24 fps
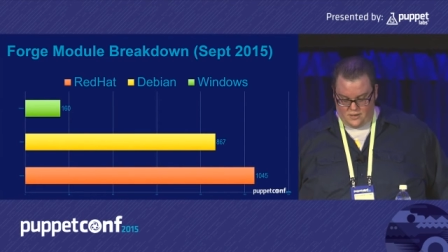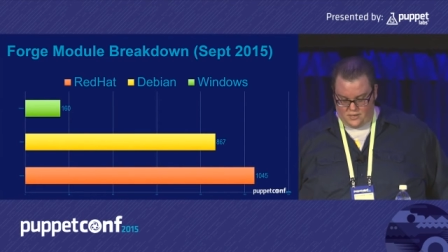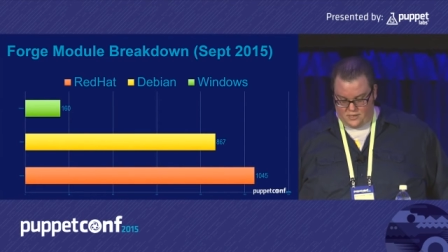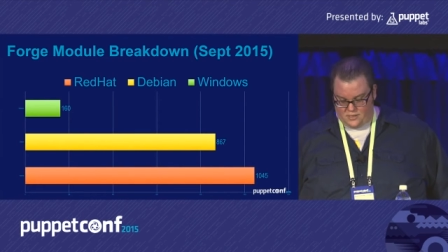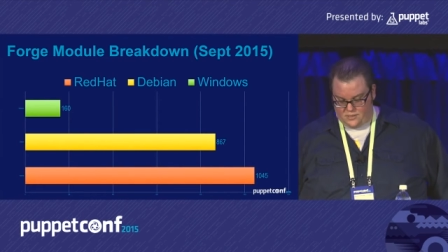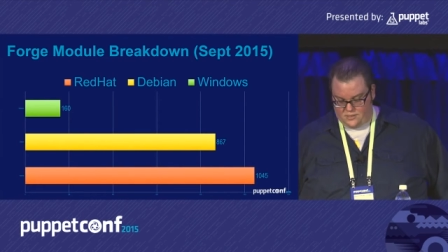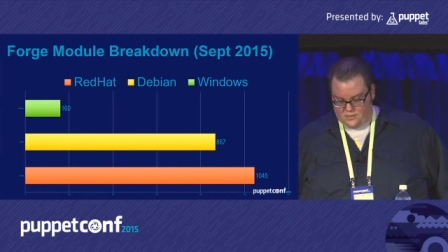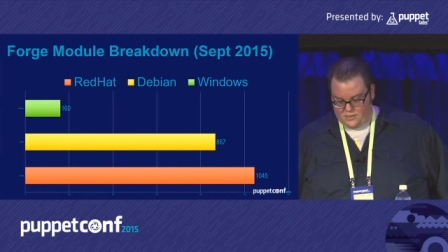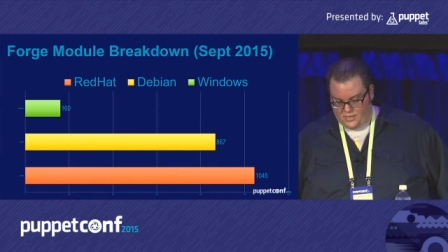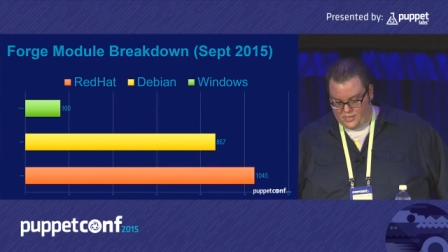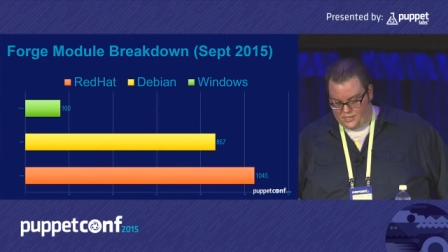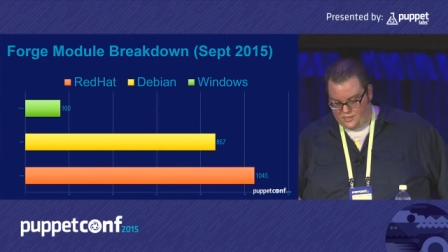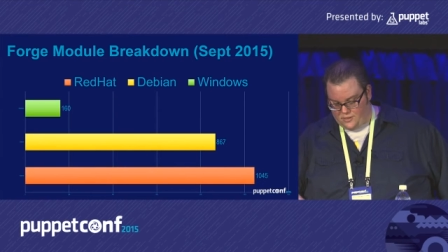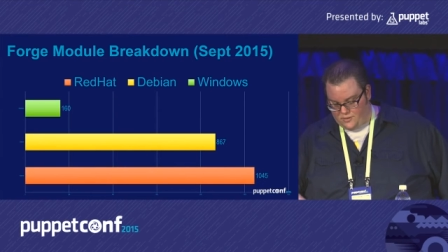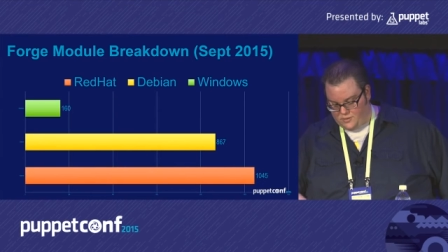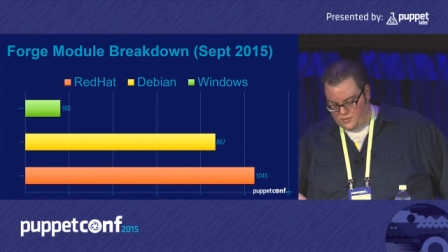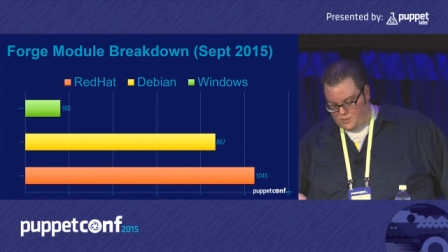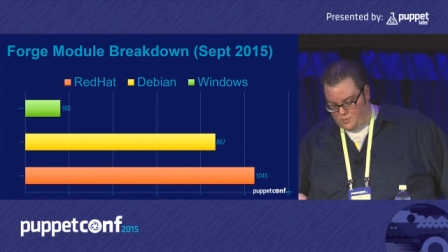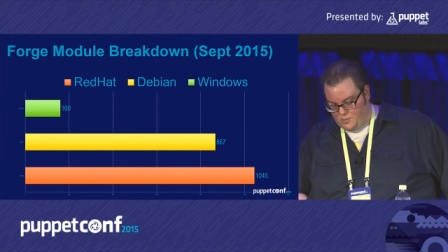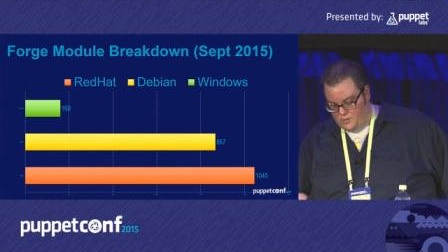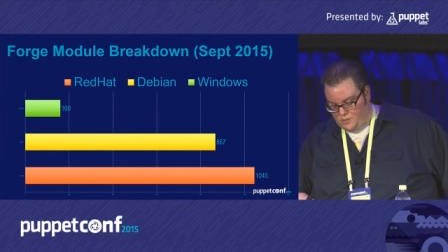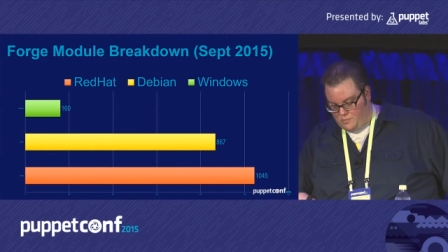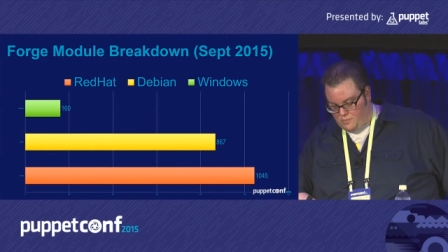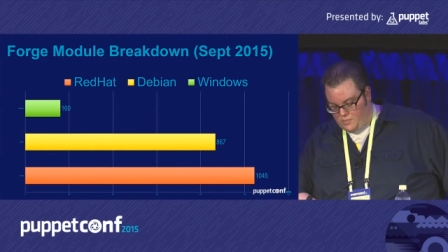and I know
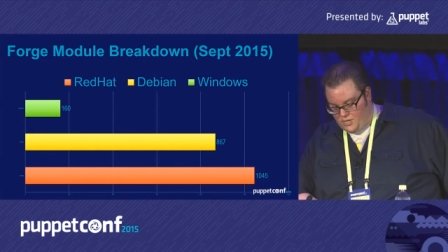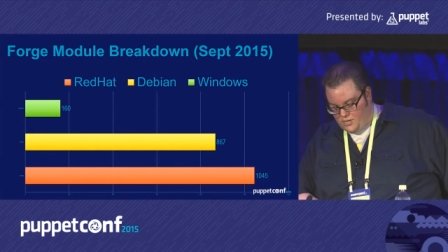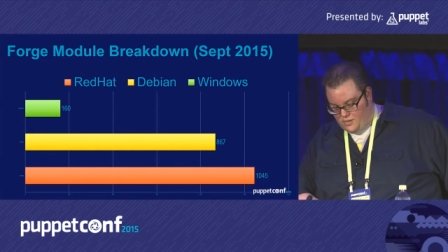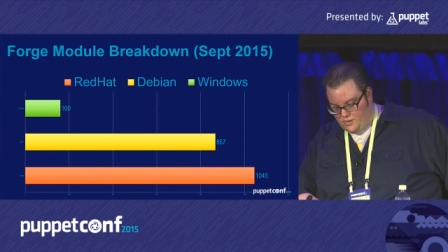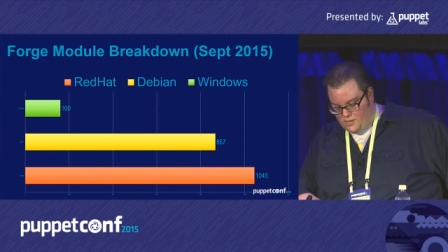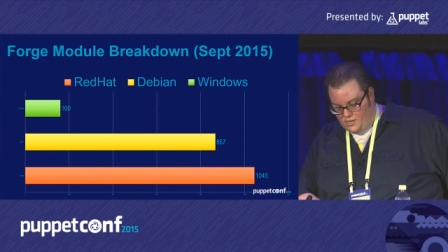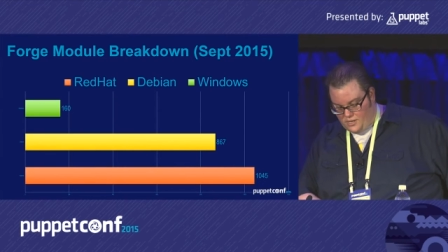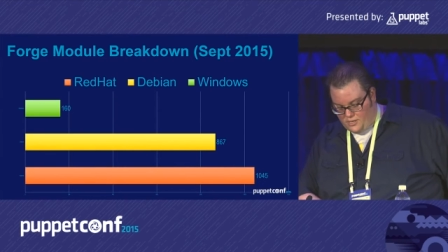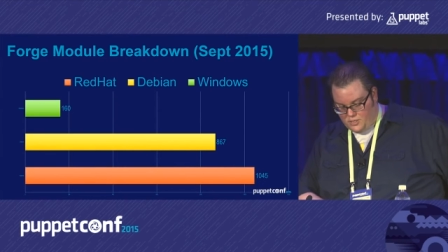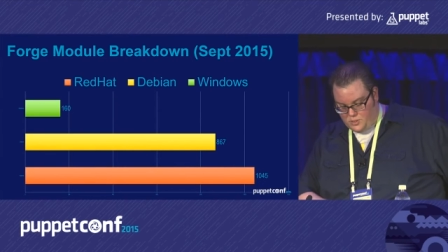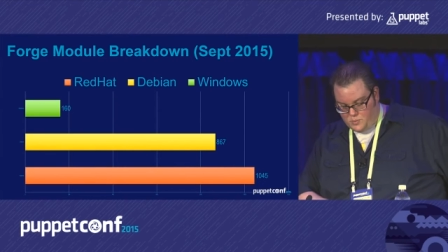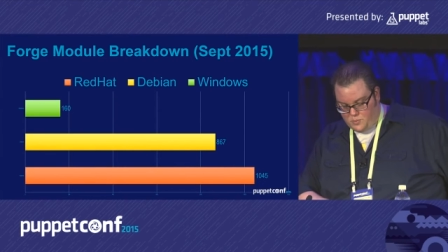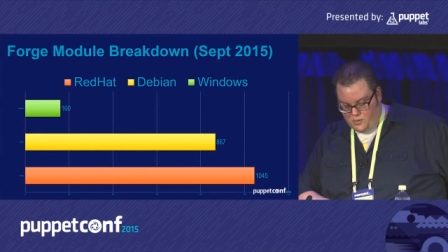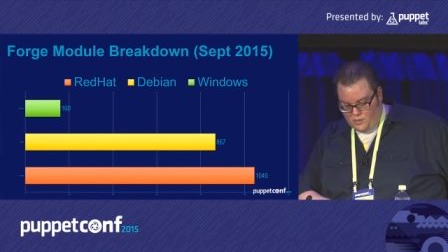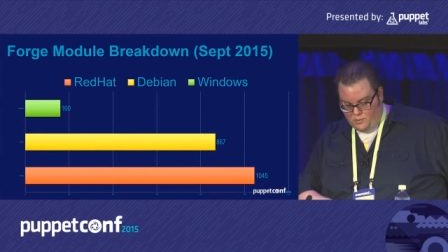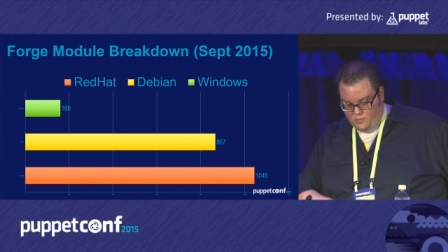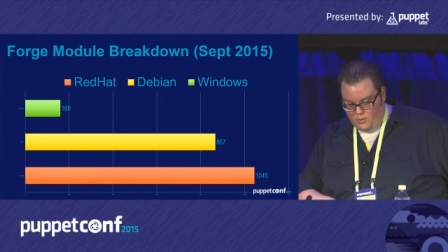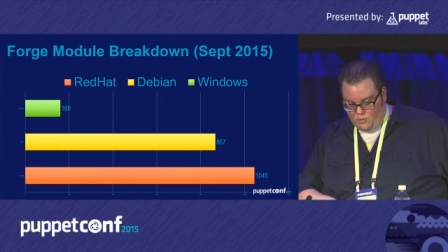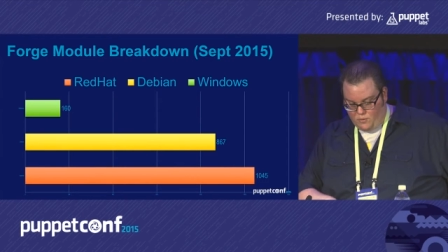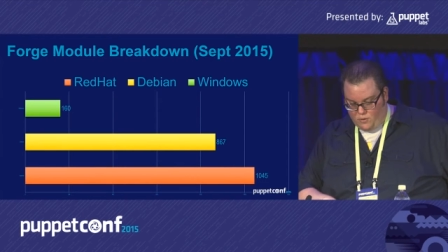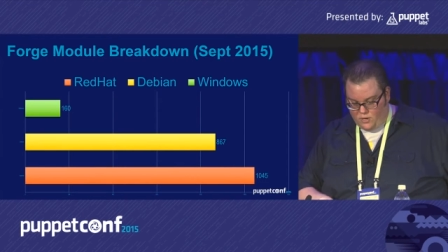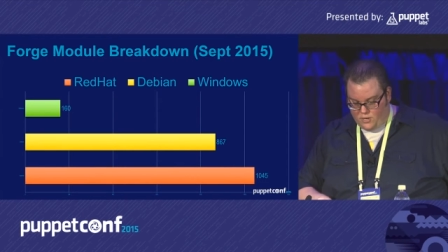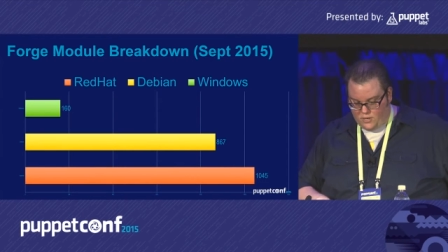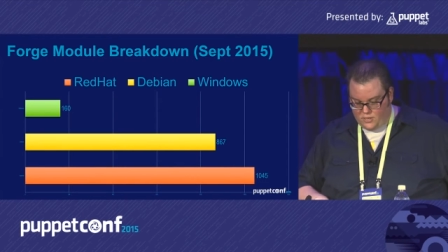some of the metadata is
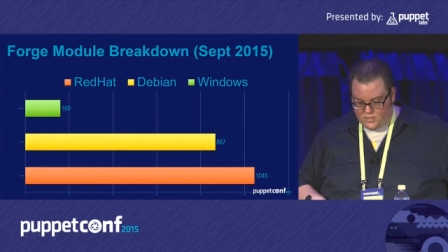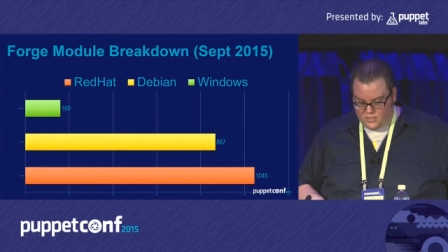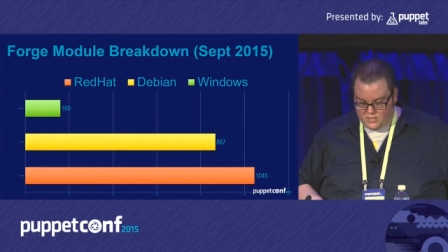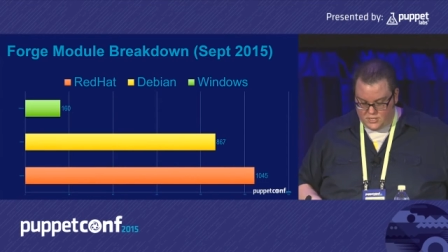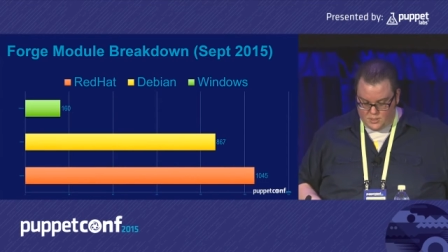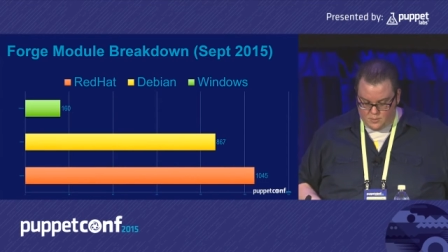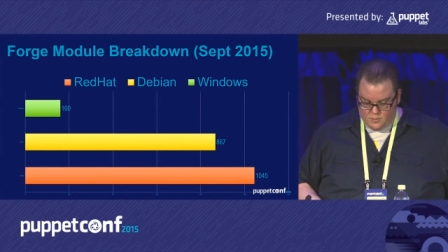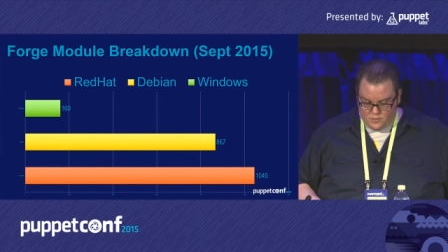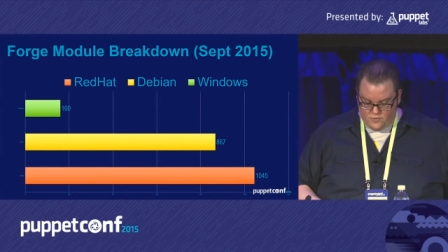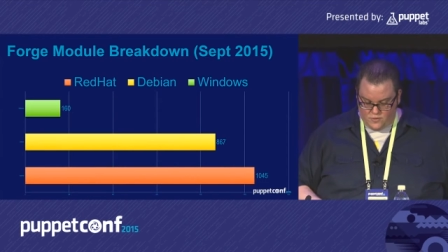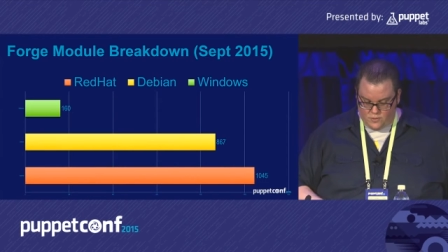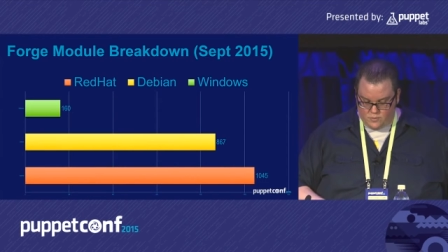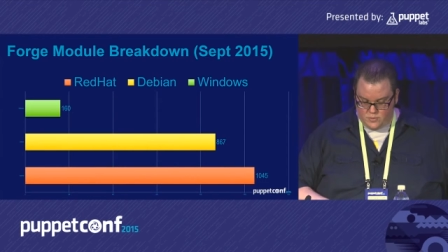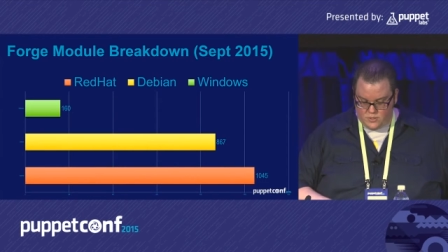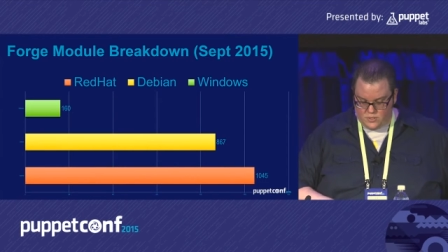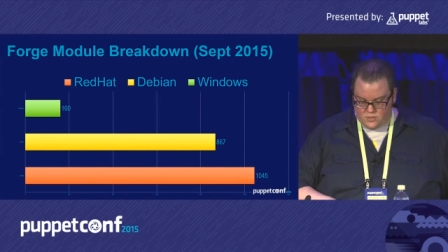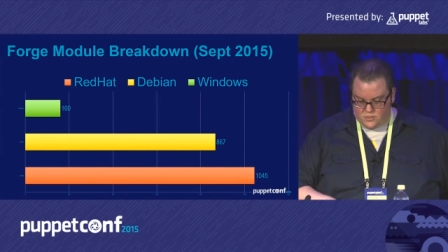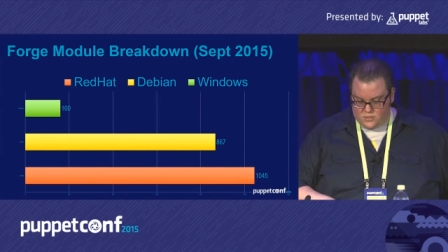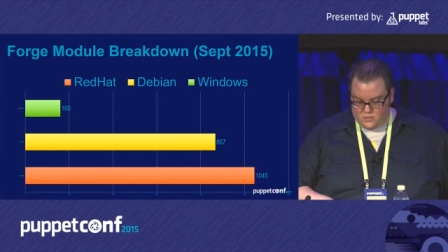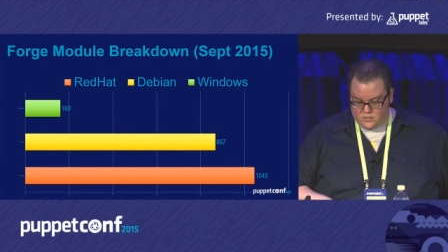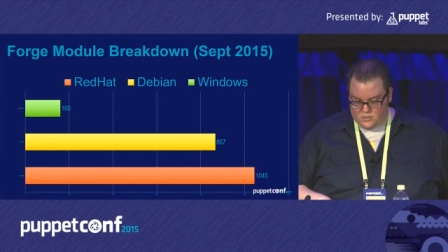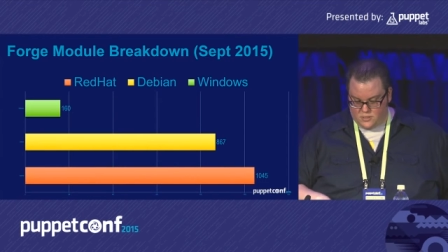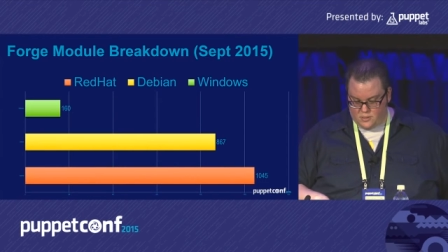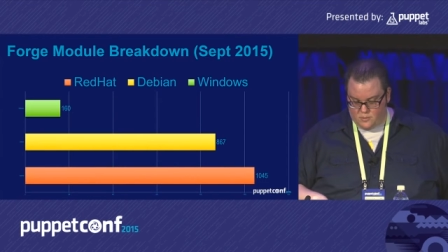probably wrong on some of them, so
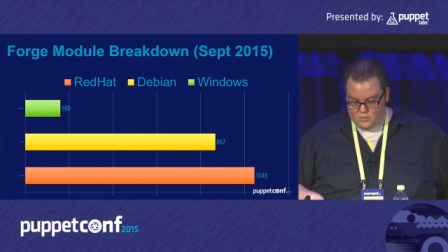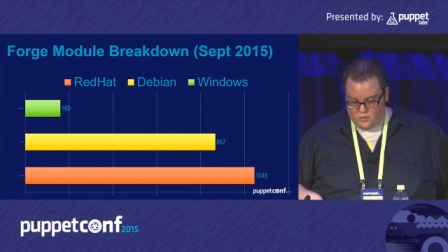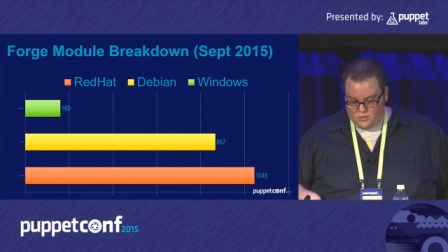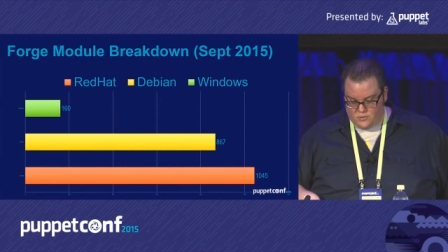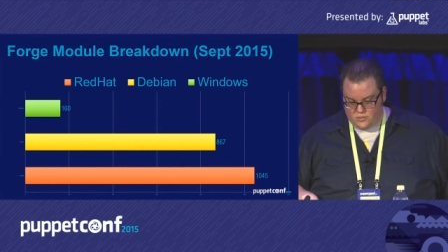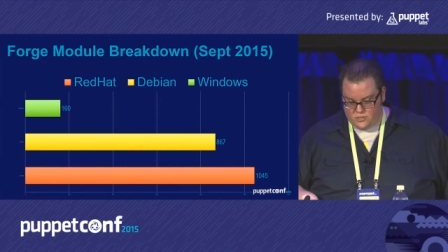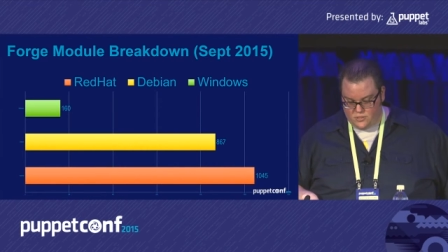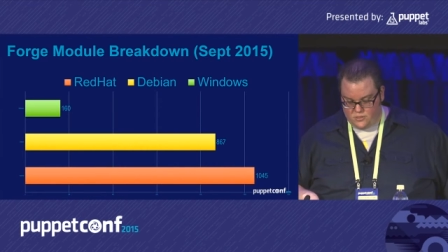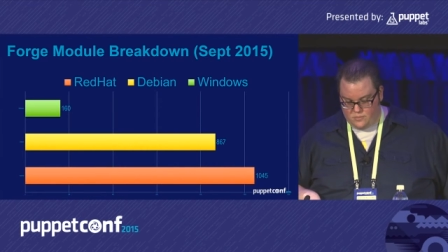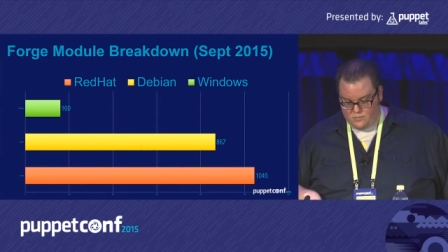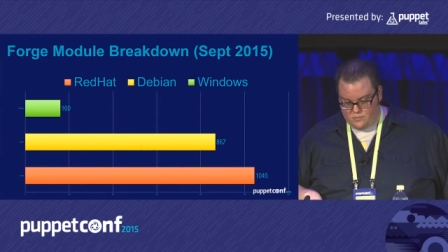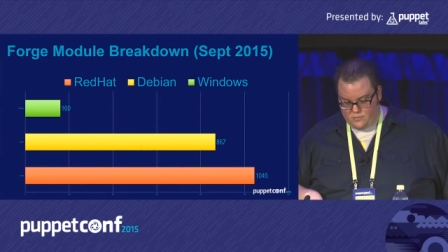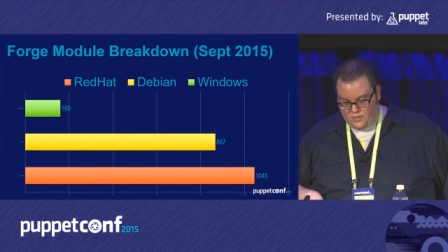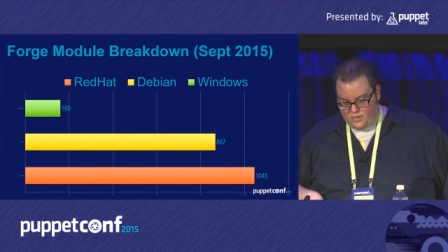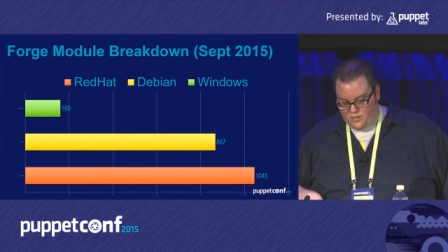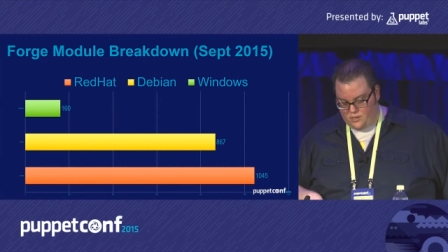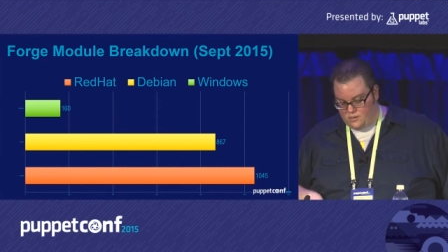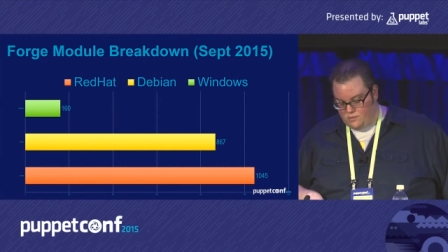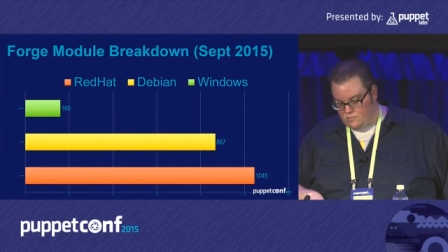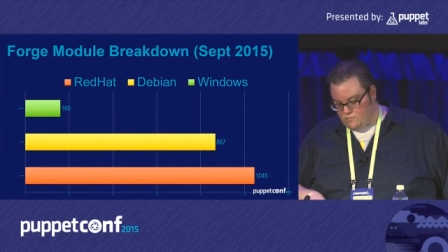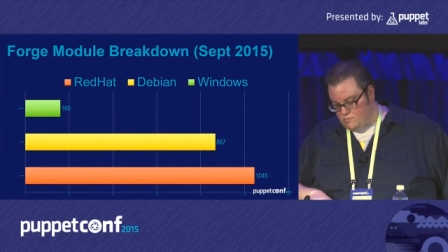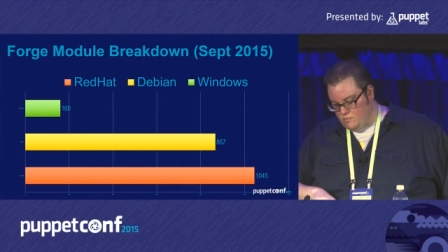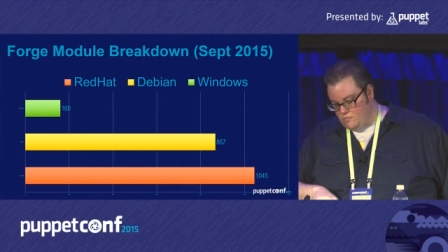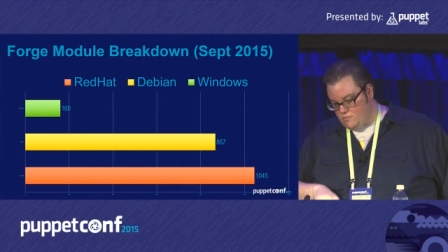this number shouldn't be